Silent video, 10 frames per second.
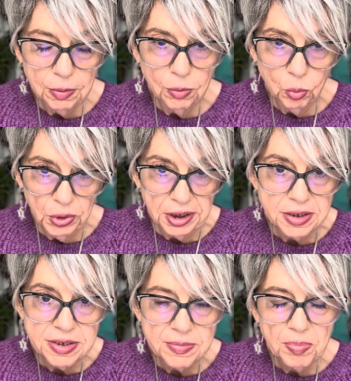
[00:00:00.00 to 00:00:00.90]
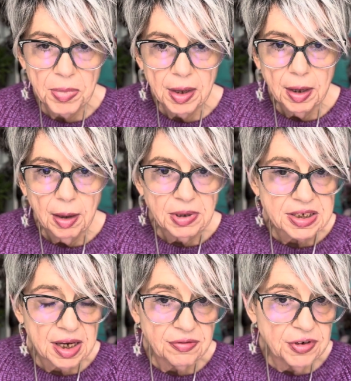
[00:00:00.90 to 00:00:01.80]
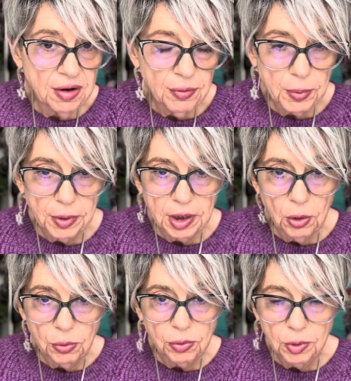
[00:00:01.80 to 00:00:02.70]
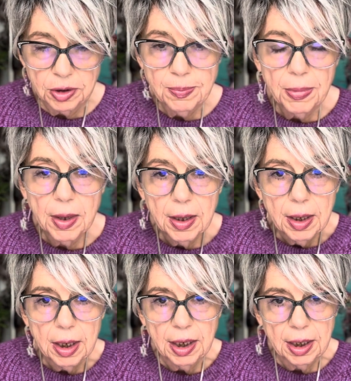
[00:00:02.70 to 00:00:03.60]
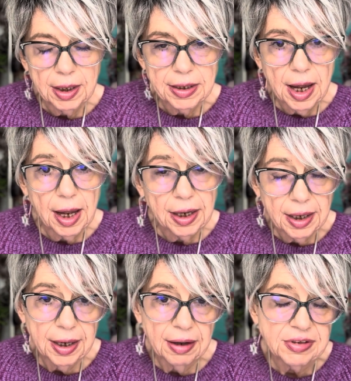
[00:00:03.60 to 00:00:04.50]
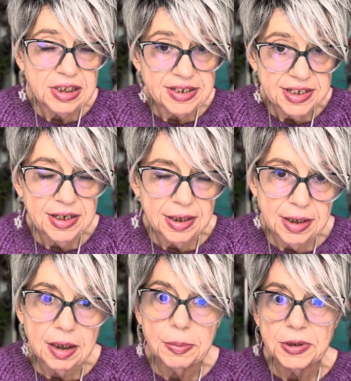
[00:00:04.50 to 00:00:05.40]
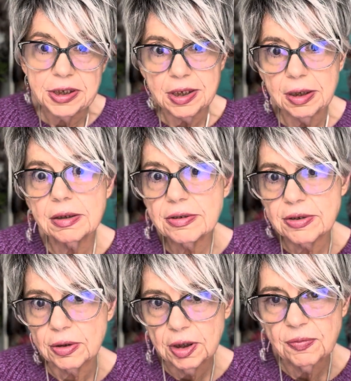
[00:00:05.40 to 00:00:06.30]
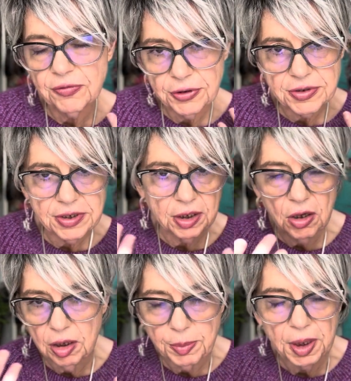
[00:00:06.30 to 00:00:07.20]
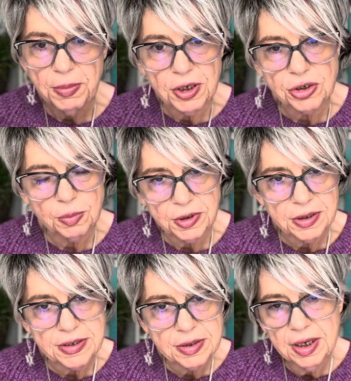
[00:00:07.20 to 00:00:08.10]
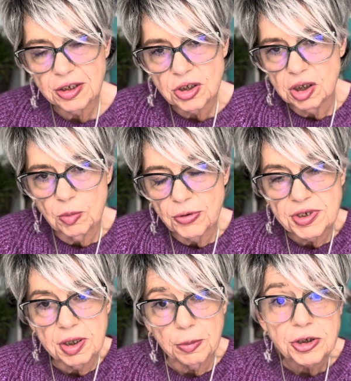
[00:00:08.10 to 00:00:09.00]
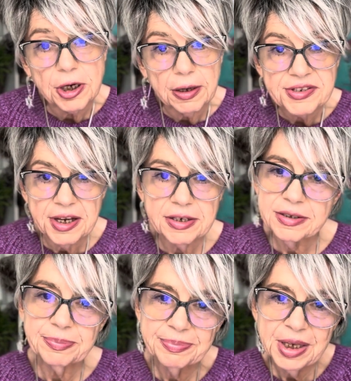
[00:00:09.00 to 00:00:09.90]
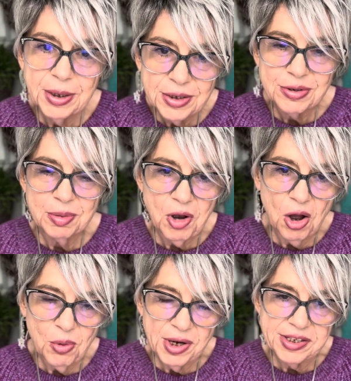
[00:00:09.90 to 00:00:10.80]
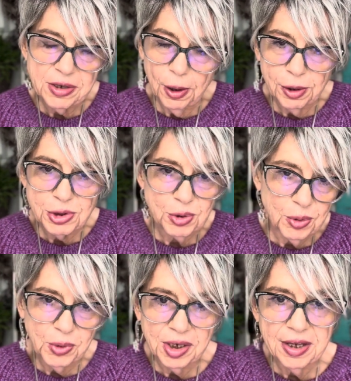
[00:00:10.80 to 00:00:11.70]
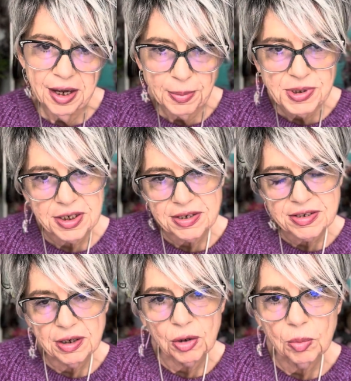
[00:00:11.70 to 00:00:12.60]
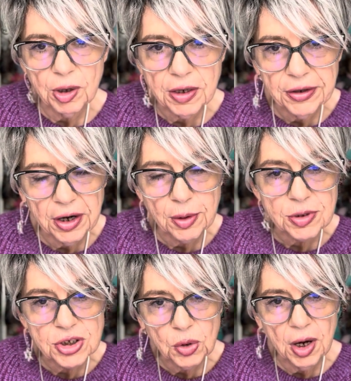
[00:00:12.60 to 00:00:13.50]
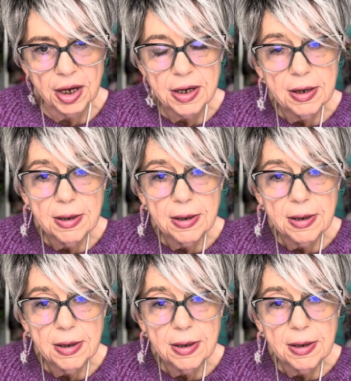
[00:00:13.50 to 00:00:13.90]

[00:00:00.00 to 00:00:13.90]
wigs because I've never really owned one, and I have indeed a petite circumference, and all of my measurements, actually most of them are child size. So I'm always altering wig caps and etc., but I thought I would try